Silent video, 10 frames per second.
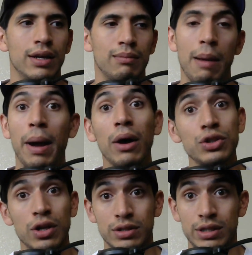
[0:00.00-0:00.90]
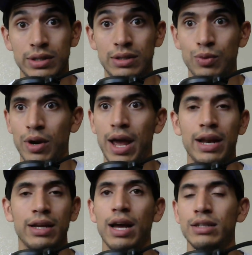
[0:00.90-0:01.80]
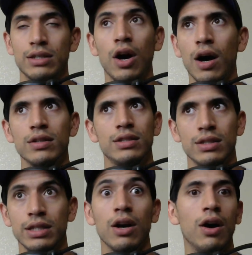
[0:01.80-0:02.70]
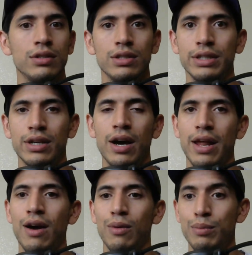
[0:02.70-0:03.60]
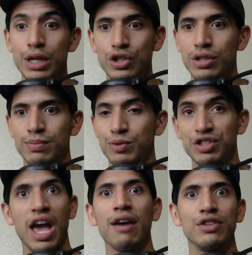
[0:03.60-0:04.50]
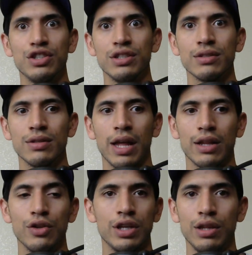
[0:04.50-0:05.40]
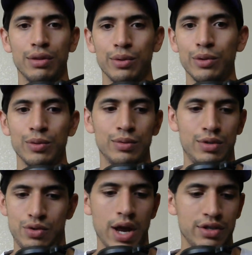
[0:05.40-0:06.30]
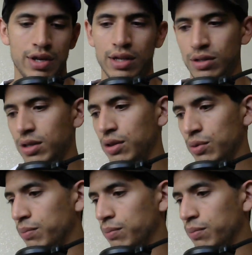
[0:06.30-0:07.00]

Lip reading: my BioShock series where I had to constantly cut out me just scavenging, like looking through trash cans, looking through